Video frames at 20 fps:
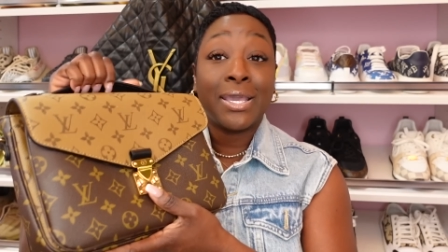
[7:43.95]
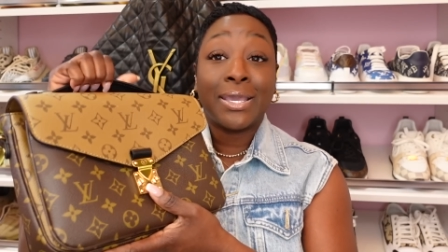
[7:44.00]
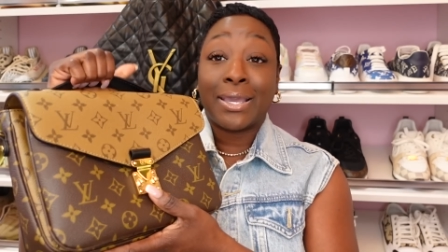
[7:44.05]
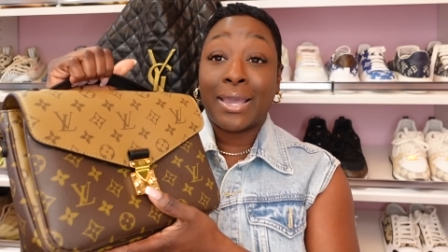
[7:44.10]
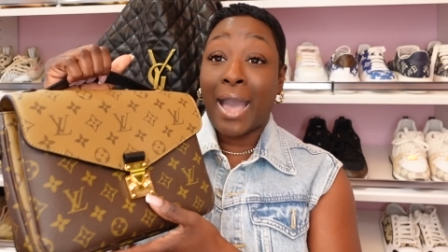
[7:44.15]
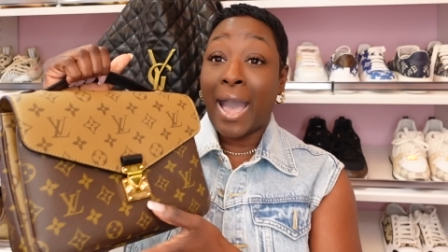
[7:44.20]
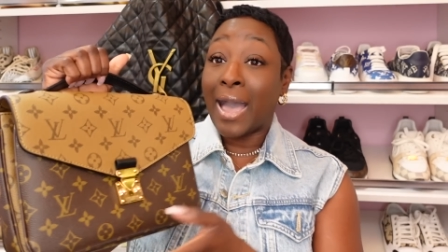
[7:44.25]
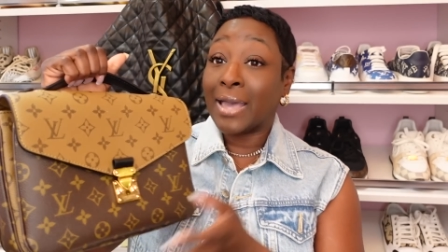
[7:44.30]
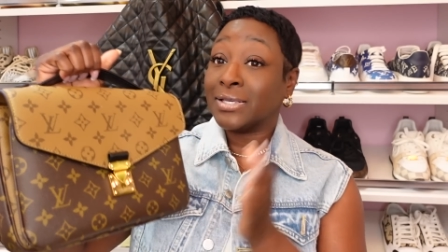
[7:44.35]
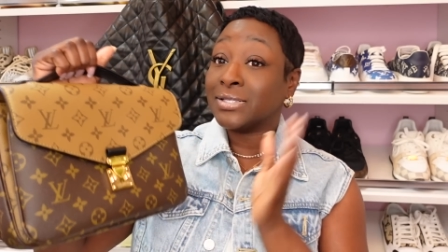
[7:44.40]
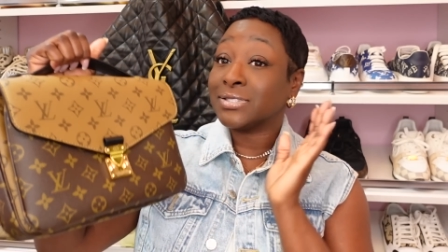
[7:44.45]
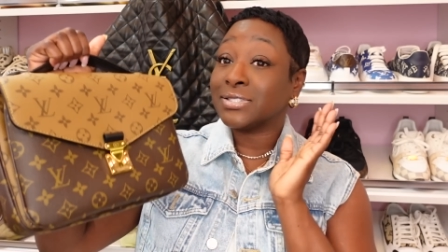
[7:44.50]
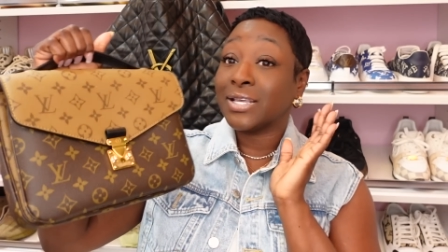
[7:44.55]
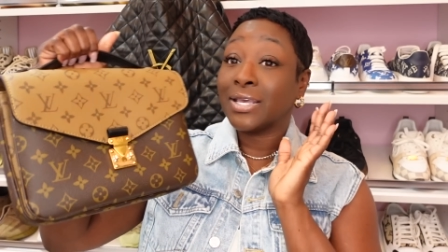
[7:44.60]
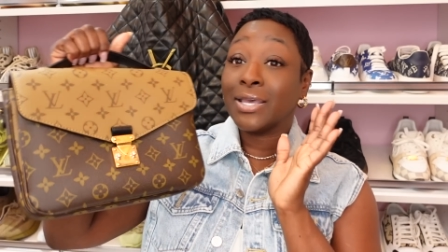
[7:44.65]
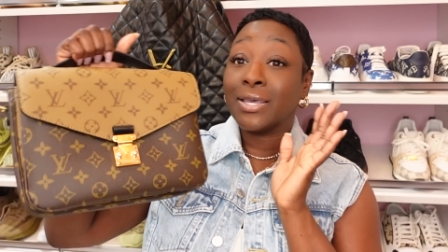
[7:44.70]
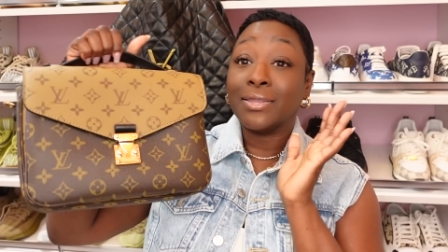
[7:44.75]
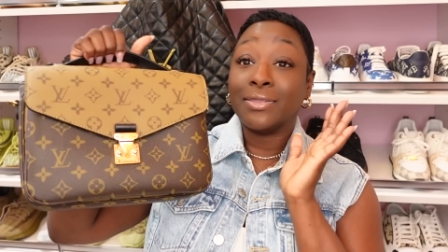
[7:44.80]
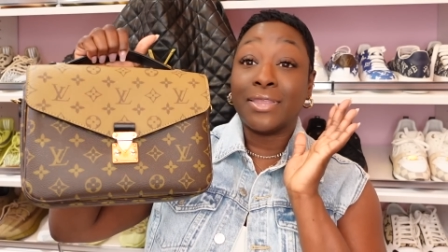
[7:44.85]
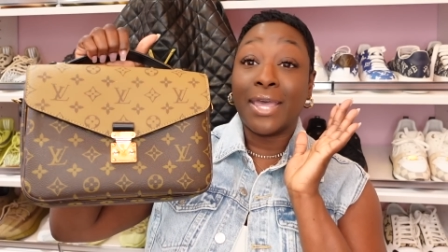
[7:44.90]
Guys,
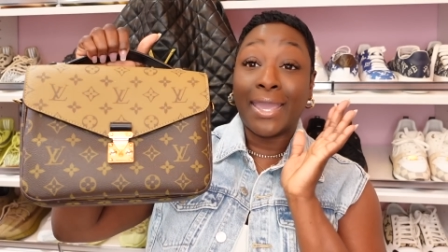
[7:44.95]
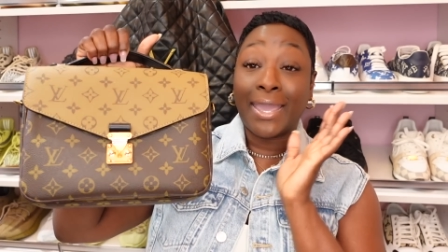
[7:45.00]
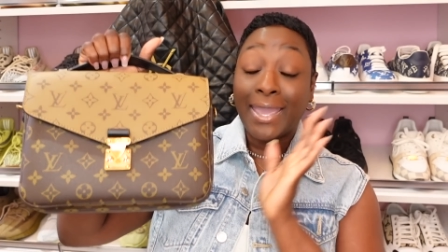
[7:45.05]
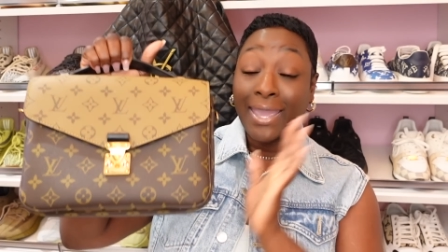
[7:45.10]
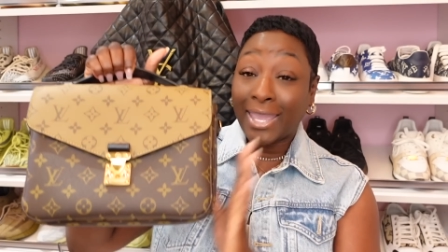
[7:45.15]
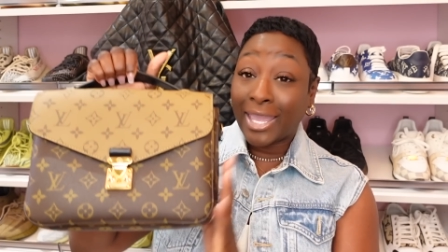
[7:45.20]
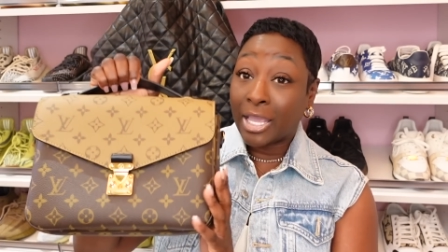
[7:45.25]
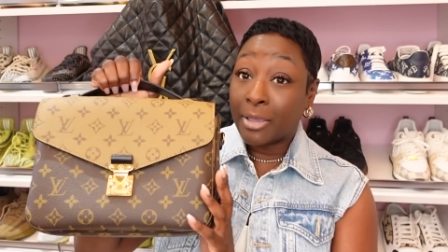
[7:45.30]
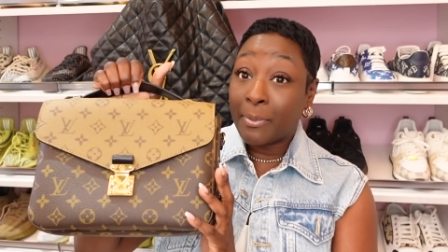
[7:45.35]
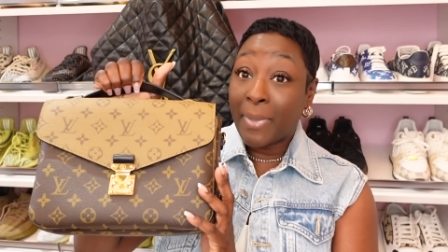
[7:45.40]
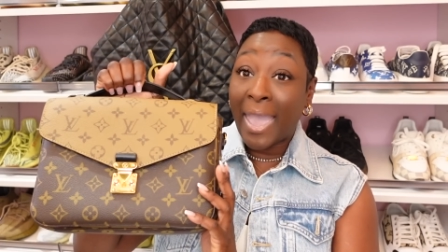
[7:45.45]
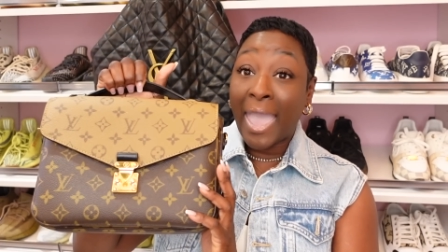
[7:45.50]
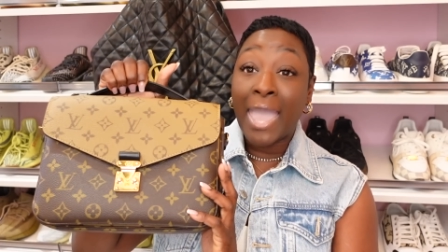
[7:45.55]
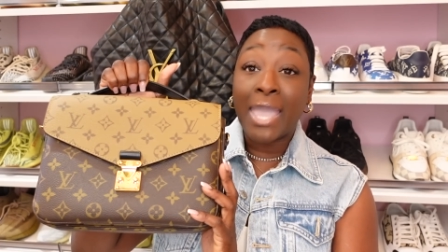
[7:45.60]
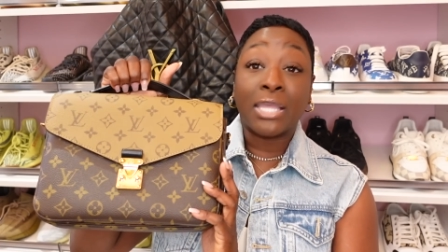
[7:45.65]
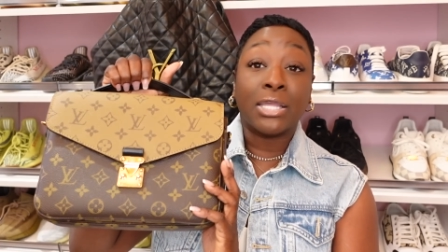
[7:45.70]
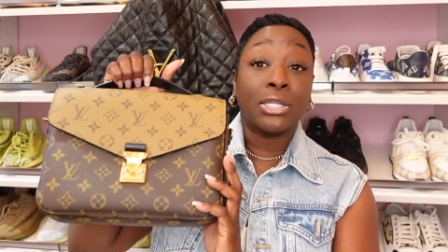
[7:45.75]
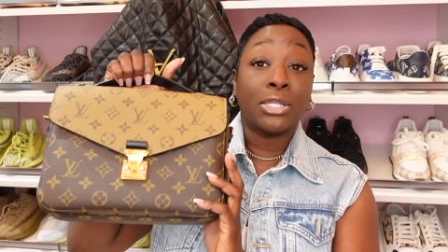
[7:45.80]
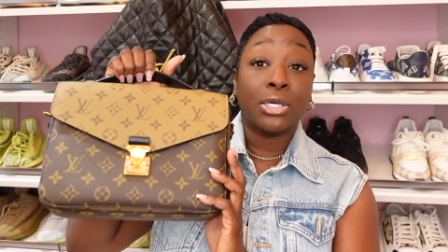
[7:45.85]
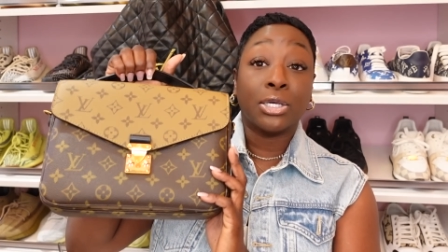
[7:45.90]
the handbag